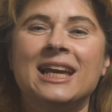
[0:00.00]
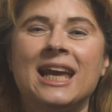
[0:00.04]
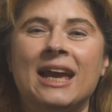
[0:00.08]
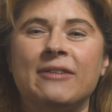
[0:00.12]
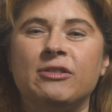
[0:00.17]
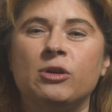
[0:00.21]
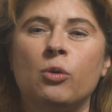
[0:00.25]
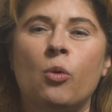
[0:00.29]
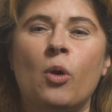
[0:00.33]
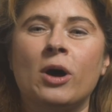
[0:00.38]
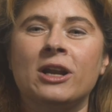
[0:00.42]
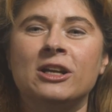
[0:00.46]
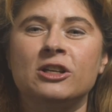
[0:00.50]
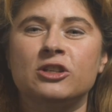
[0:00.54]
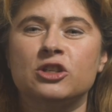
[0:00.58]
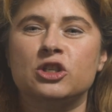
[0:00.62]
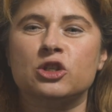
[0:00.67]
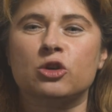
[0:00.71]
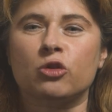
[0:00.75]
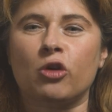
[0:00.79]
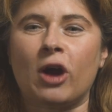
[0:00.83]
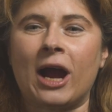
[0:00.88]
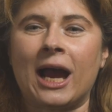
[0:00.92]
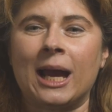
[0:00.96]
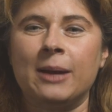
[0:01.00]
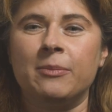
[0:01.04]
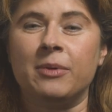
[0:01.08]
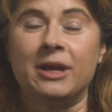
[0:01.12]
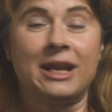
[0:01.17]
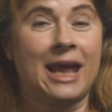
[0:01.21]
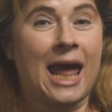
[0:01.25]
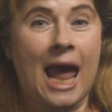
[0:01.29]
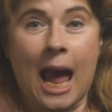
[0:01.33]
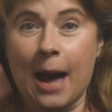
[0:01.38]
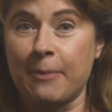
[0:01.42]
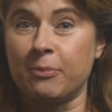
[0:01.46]
If you want to describe
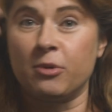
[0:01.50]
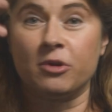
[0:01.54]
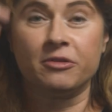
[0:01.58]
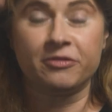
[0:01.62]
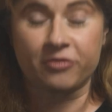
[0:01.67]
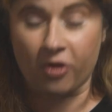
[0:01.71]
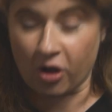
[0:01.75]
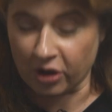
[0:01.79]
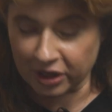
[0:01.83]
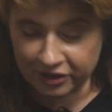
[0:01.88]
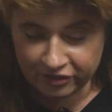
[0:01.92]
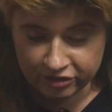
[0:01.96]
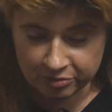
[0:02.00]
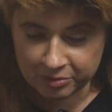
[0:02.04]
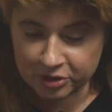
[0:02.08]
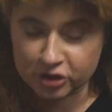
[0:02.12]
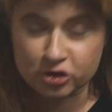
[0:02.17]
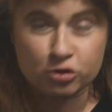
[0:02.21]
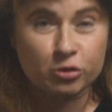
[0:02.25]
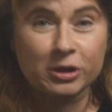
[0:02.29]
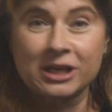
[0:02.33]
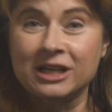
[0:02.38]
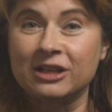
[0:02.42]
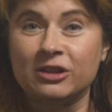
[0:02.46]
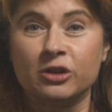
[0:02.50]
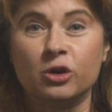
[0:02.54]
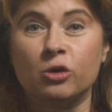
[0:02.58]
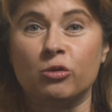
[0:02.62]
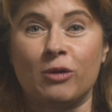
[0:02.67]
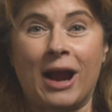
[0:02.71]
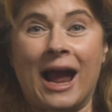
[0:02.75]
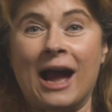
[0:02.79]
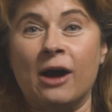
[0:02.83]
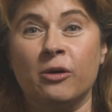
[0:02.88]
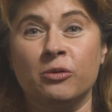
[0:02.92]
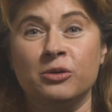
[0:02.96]
an apple falling from a tree to the
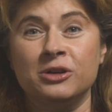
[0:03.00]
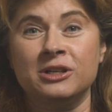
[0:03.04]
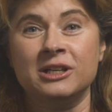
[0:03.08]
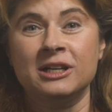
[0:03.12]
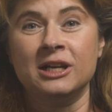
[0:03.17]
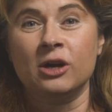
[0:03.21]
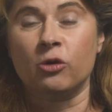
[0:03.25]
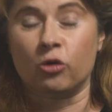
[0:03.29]
ground